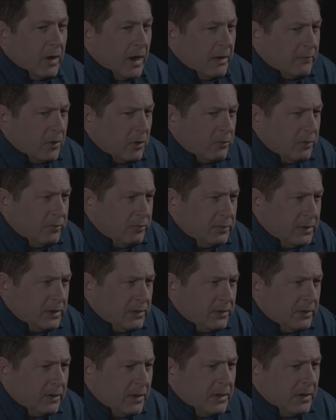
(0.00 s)
You know, I've always
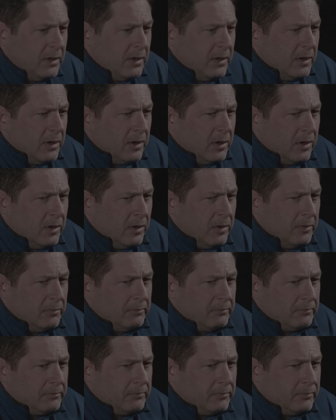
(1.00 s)
been,
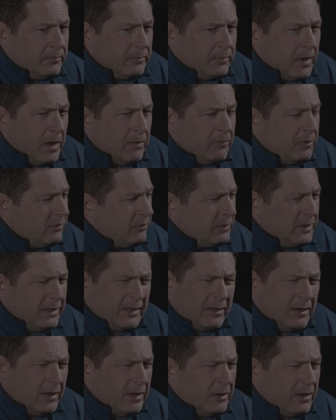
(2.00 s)
um, I've always
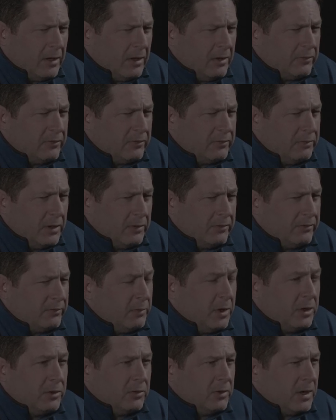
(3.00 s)
been like a, a, a
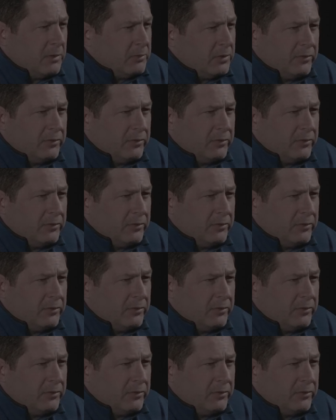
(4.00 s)
smuggler.